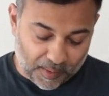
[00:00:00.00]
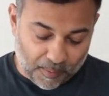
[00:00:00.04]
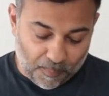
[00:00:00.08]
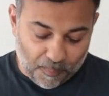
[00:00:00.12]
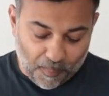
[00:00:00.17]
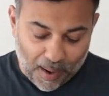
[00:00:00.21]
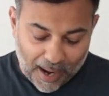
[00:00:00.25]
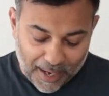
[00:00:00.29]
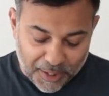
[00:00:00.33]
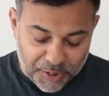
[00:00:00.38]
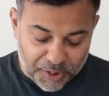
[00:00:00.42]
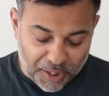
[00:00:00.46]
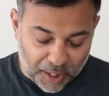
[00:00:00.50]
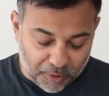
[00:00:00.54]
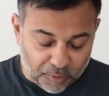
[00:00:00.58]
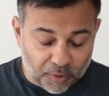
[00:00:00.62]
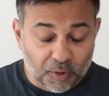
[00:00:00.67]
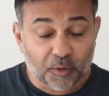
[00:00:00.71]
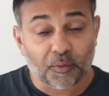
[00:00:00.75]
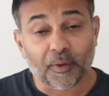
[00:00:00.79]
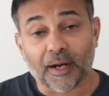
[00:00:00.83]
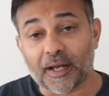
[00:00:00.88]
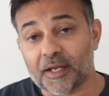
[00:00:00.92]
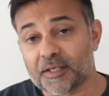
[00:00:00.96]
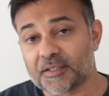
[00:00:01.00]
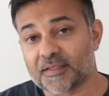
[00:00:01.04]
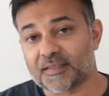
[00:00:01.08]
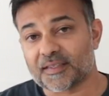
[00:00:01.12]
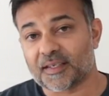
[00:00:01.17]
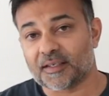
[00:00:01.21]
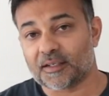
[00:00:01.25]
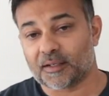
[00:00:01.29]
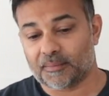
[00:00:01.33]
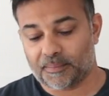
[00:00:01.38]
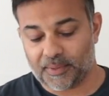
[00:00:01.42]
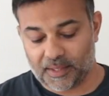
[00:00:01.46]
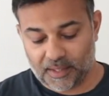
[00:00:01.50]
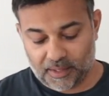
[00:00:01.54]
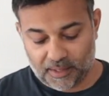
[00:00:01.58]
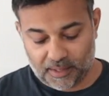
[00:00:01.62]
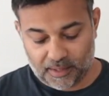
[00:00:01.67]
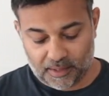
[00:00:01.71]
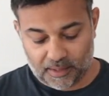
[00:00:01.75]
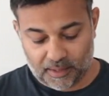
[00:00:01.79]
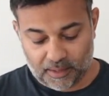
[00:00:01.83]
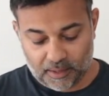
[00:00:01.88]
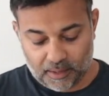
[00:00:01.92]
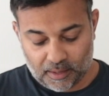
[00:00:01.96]
My general range is going to
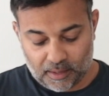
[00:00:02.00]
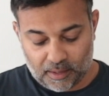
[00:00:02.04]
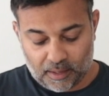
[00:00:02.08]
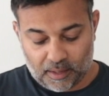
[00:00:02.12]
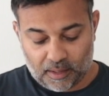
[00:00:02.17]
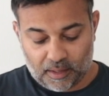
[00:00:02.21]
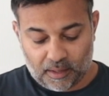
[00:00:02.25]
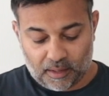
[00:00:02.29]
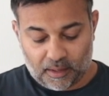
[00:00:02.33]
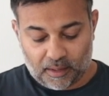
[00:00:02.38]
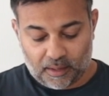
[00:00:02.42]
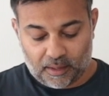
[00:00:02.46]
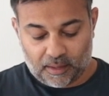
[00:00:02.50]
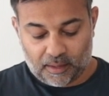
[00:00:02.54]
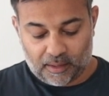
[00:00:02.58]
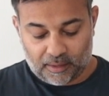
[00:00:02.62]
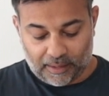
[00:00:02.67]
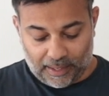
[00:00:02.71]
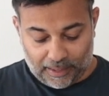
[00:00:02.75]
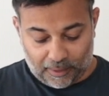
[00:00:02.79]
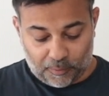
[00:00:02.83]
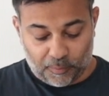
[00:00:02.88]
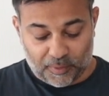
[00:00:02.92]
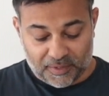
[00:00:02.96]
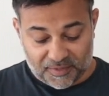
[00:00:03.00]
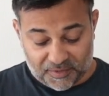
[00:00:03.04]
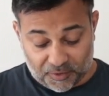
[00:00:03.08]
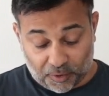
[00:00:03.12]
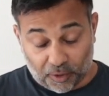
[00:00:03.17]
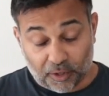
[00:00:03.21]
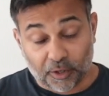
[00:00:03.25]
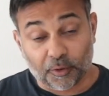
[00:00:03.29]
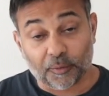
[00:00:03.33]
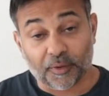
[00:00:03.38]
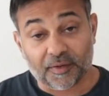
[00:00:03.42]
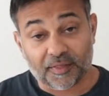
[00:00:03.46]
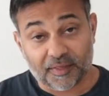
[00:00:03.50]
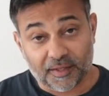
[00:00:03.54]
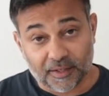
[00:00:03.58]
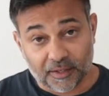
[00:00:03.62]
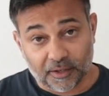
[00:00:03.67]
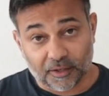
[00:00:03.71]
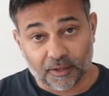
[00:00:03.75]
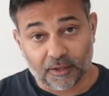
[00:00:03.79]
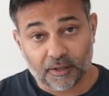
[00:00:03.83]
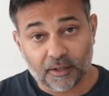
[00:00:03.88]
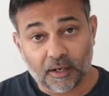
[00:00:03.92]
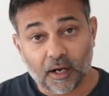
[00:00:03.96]
be, like we started with
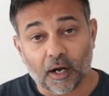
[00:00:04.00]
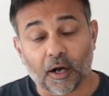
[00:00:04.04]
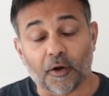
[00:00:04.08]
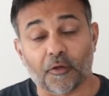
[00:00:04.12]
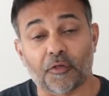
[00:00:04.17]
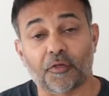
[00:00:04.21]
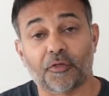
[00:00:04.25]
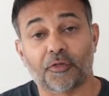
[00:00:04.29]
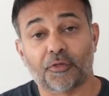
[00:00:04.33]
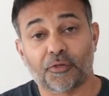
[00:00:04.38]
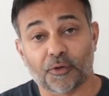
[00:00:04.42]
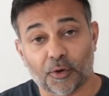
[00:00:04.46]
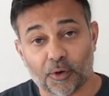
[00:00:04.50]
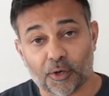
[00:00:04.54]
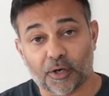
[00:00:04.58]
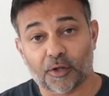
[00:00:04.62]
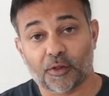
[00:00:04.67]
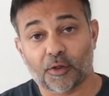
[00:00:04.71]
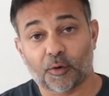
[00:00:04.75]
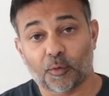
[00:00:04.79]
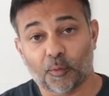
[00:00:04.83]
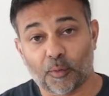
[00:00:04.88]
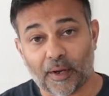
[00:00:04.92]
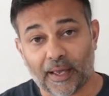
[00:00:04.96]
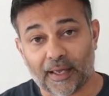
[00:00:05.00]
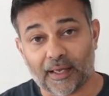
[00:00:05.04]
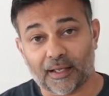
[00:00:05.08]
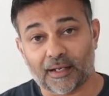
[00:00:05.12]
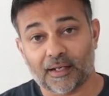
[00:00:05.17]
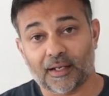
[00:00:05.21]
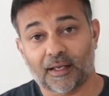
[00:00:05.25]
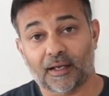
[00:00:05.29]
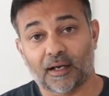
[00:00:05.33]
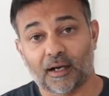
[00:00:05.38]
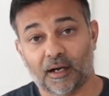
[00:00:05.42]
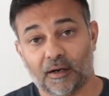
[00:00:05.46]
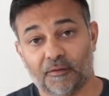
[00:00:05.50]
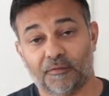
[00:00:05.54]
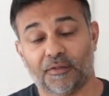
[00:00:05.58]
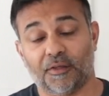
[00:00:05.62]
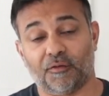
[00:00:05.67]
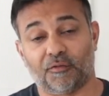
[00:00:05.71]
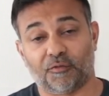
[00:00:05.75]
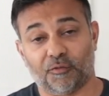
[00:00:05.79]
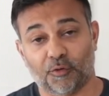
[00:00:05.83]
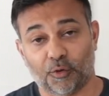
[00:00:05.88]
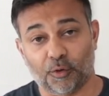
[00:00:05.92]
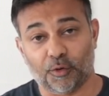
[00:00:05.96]
here, a third of the weight of the
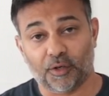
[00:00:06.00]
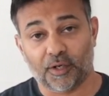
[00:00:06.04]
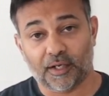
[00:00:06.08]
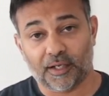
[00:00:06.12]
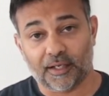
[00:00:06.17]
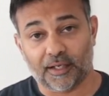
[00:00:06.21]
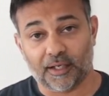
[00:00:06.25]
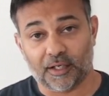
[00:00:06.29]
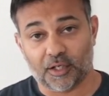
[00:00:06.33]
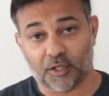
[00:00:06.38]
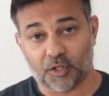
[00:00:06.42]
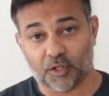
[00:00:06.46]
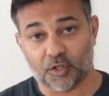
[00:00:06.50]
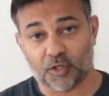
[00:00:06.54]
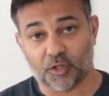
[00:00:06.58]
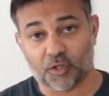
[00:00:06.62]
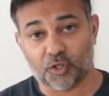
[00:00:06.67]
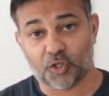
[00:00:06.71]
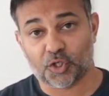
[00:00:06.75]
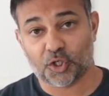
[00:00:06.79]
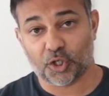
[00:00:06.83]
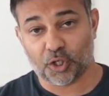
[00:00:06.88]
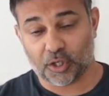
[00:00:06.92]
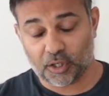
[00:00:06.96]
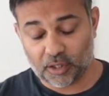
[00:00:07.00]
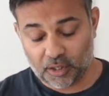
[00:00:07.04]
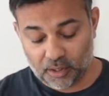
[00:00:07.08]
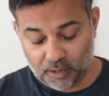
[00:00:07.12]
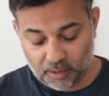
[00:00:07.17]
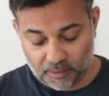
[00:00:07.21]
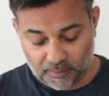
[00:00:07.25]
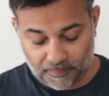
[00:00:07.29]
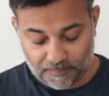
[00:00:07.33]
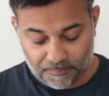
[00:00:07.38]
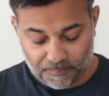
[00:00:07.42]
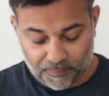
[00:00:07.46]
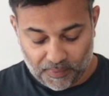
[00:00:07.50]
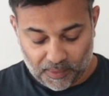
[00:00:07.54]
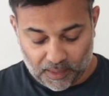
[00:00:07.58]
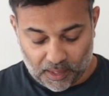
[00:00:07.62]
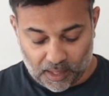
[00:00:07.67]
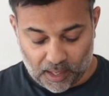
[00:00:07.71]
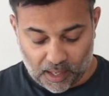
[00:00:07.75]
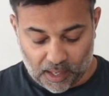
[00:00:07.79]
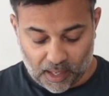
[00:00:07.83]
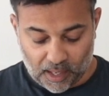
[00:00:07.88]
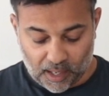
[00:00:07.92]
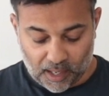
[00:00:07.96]
fruit in sugar,
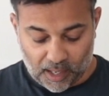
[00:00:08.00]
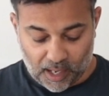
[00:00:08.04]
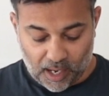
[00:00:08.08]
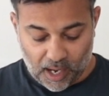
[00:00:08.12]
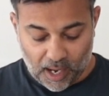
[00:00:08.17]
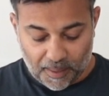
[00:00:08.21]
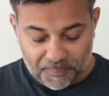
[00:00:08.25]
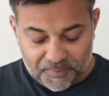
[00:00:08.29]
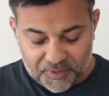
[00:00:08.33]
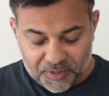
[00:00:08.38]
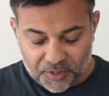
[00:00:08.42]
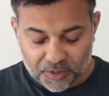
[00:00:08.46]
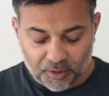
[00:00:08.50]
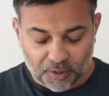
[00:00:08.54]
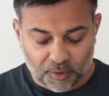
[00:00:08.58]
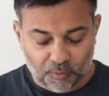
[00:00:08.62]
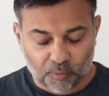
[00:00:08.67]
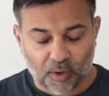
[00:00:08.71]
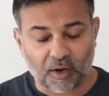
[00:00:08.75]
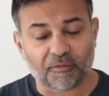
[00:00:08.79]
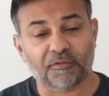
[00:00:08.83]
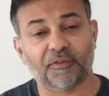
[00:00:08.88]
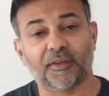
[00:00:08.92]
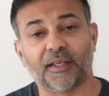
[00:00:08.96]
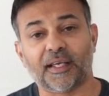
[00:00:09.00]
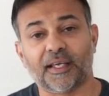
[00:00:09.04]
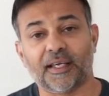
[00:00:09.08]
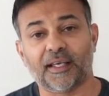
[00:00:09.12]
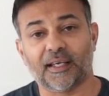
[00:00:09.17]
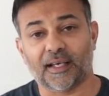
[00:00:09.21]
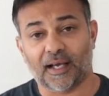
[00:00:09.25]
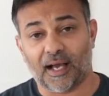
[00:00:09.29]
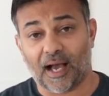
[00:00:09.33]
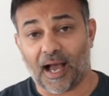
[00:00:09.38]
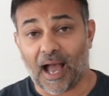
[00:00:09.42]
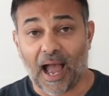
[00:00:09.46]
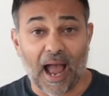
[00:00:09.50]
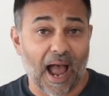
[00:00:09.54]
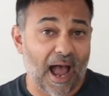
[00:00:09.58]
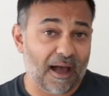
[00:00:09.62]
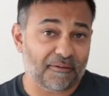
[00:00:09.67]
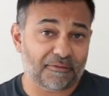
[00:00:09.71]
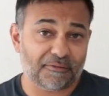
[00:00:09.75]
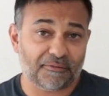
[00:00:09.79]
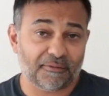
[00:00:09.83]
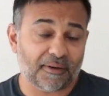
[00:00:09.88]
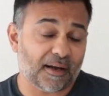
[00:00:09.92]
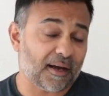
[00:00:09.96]
up to roughly a
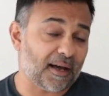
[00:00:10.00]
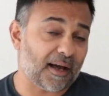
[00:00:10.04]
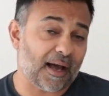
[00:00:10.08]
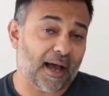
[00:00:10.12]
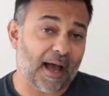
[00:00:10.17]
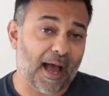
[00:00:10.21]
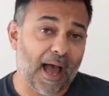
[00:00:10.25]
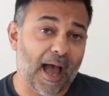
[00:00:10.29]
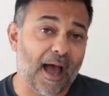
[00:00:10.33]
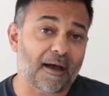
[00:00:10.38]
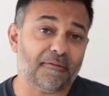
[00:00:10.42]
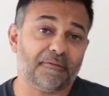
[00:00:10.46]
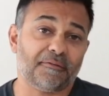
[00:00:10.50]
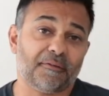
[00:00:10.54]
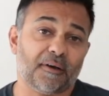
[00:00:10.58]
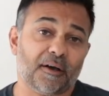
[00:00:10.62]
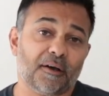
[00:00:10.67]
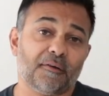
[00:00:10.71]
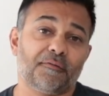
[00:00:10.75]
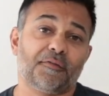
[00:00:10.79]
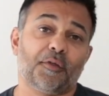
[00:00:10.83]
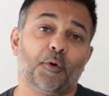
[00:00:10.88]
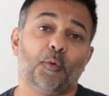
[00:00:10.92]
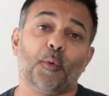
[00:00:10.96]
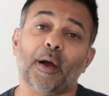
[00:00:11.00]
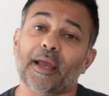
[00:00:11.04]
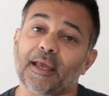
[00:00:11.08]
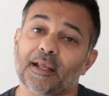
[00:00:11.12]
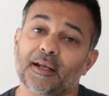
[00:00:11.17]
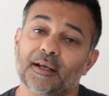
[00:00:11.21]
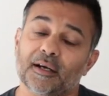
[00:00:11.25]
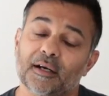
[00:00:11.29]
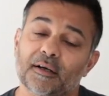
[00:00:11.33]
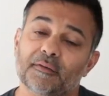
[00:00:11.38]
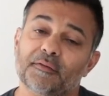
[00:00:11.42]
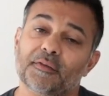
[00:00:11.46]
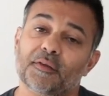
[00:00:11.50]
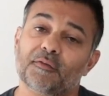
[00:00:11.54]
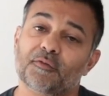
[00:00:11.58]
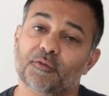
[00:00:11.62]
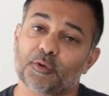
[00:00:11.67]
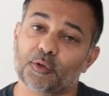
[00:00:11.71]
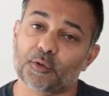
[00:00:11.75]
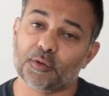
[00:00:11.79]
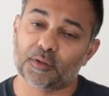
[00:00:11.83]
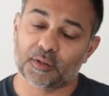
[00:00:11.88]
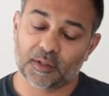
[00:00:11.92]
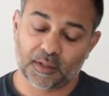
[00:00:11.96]
half of the weight of the
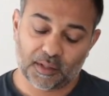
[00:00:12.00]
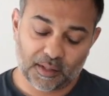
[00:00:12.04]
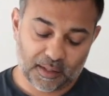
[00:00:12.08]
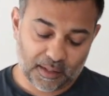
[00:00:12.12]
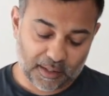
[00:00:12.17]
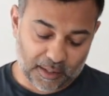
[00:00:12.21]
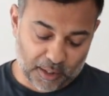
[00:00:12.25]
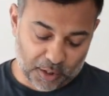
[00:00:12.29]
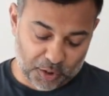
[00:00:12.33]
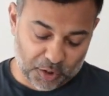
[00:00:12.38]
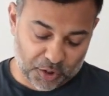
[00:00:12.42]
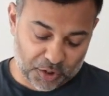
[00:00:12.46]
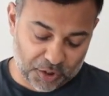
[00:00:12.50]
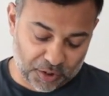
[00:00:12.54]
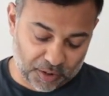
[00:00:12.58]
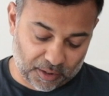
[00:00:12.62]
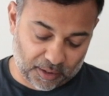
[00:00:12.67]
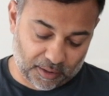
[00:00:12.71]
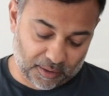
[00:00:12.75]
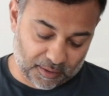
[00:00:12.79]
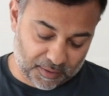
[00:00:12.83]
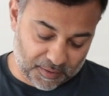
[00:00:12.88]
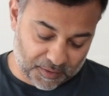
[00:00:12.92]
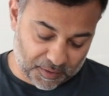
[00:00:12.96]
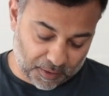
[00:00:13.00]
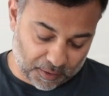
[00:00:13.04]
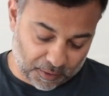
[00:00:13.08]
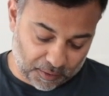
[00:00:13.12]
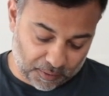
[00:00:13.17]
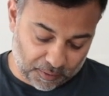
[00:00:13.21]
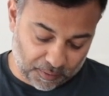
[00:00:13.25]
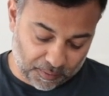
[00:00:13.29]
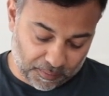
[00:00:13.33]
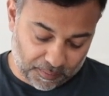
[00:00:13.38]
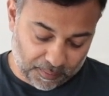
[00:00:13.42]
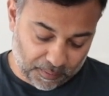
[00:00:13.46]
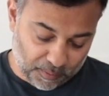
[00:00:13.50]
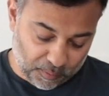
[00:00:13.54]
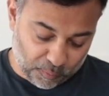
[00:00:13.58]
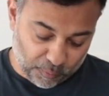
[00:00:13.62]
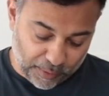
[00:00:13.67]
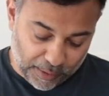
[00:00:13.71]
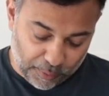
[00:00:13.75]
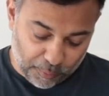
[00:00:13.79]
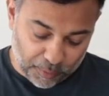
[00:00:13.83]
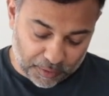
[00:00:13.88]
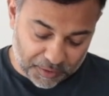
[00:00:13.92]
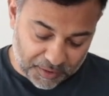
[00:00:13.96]
fruit in sugar. So
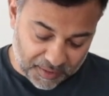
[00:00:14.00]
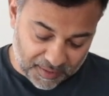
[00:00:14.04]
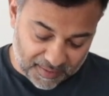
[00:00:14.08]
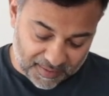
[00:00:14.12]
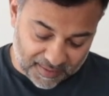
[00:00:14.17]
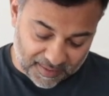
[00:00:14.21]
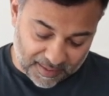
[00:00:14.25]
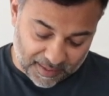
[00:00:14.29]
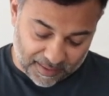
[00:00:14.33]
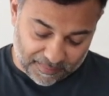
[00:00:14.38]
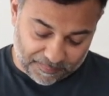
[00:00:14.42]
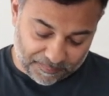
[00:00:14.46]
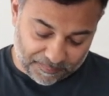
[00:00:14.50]
we will just